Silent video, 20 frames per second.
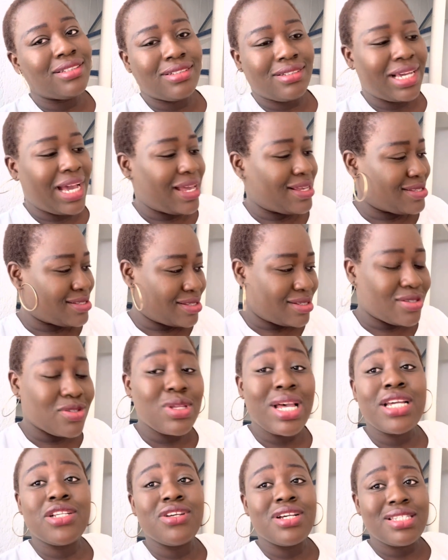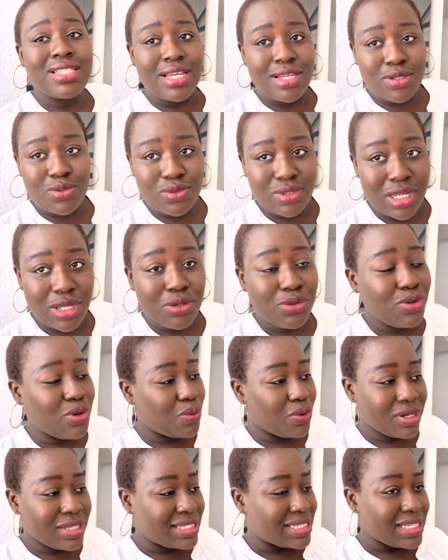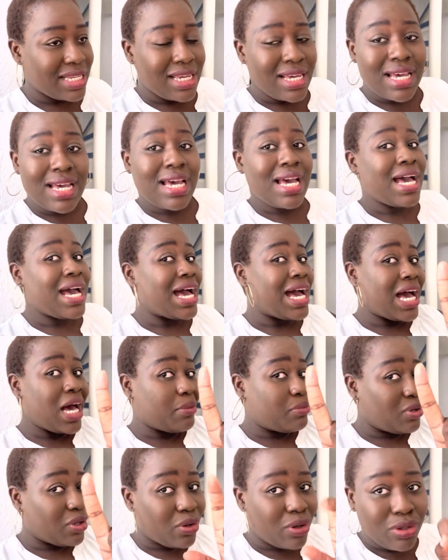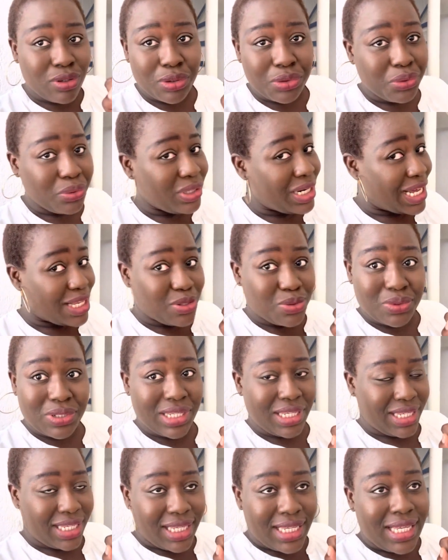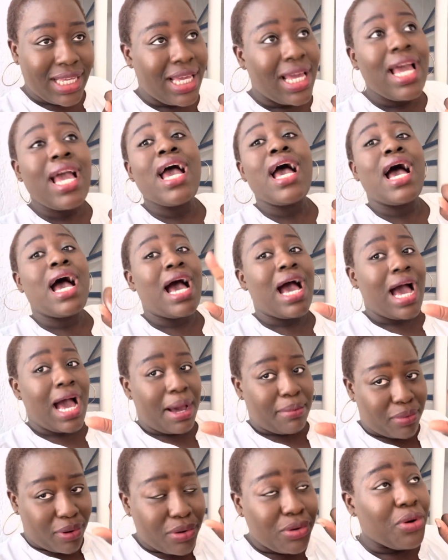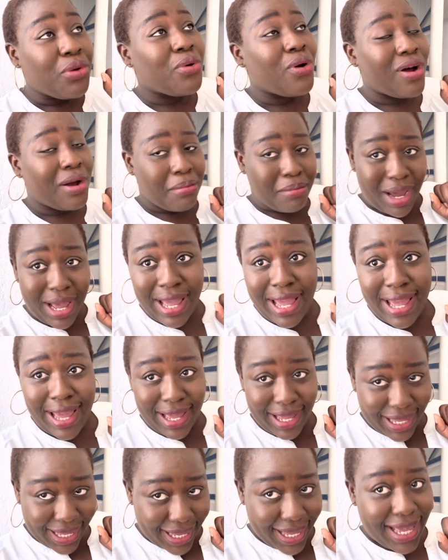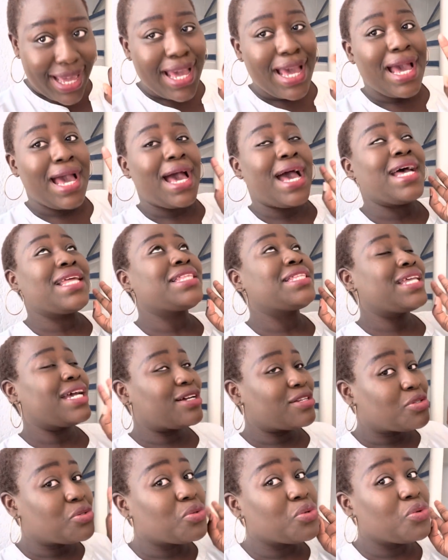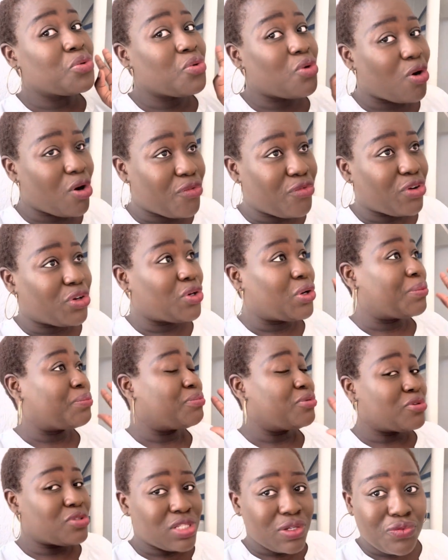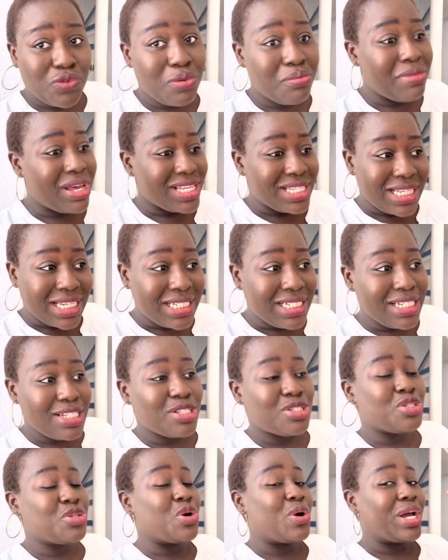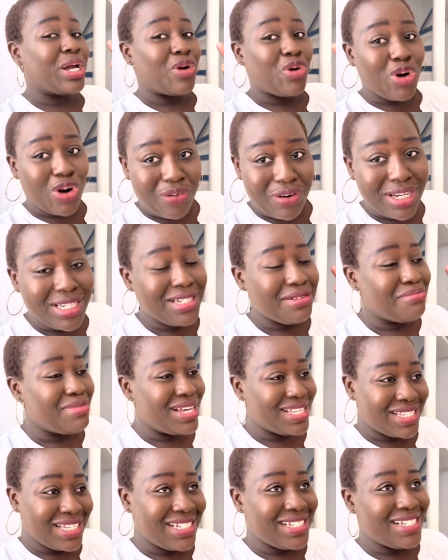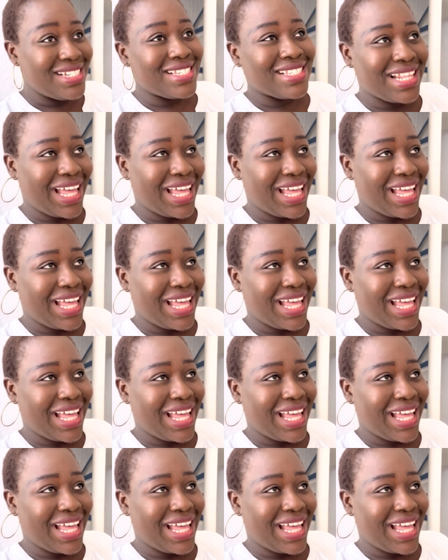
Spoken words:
Guys, so I just said today, you know what? I'm not going to do that today. I'm going to rock my hair. And thanks to you all for your beautiful messages, your encouraging messages.